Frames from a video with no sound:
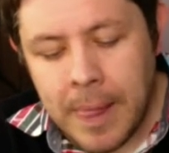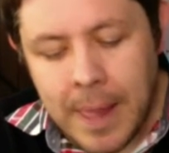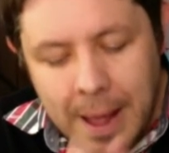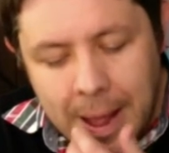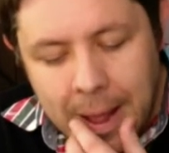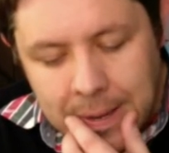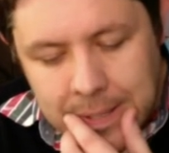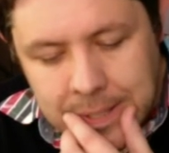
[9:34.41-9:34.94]

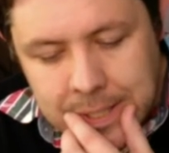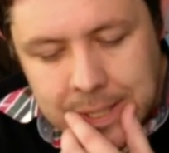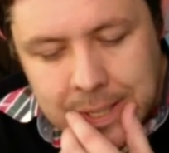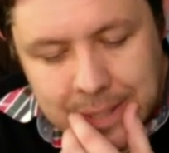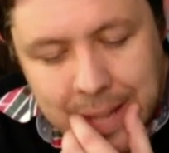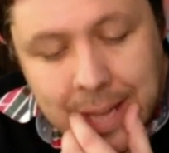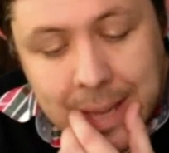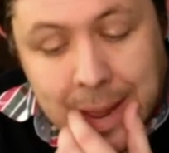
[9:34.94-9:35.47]
and
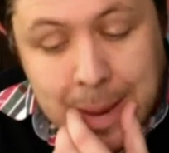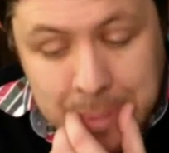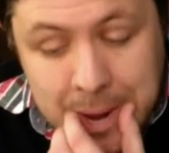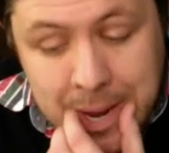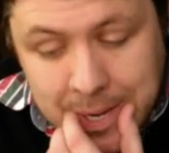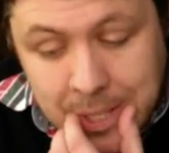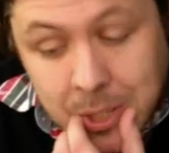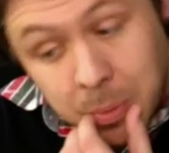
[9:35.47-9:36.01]
that game
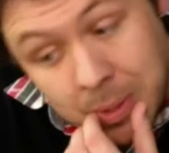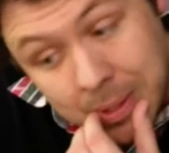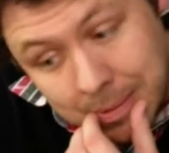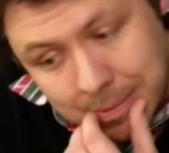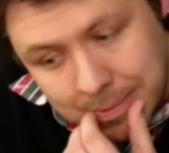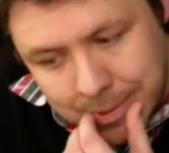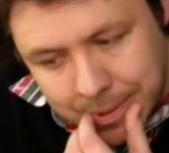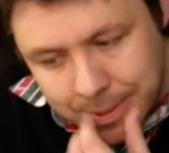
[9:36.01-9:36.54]
is,
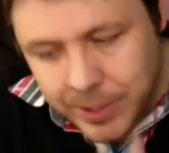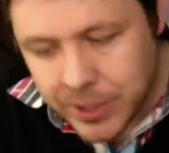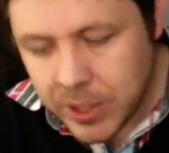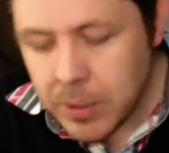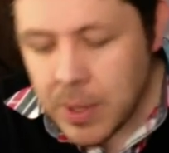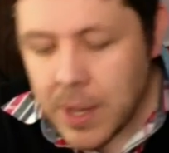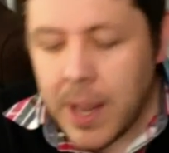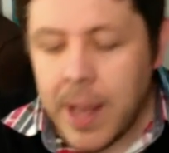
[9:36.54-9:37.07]
without further ado,
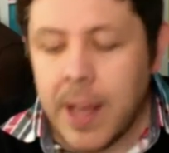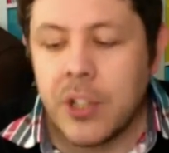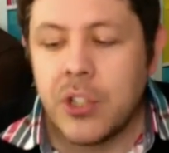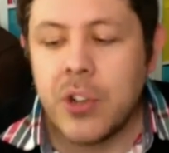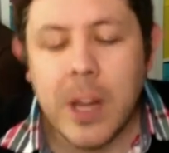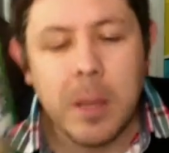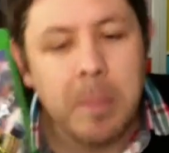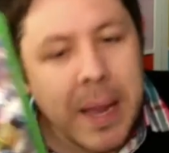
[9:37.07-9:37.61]

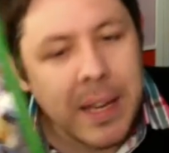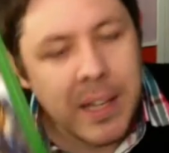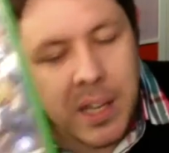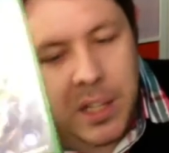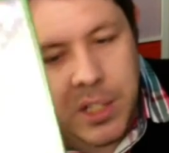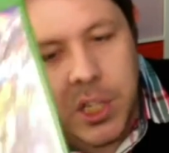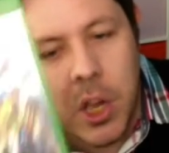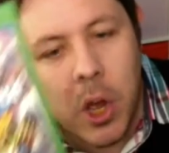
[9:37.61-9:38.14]

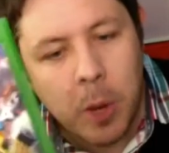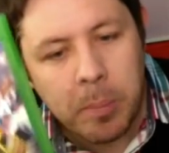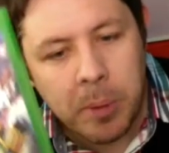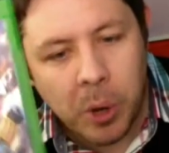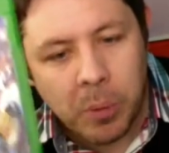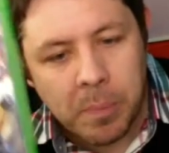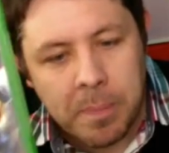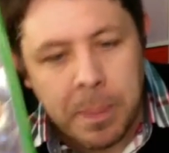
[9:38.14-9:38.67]
Trackmania
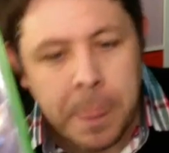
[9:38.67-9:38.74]
Turbo.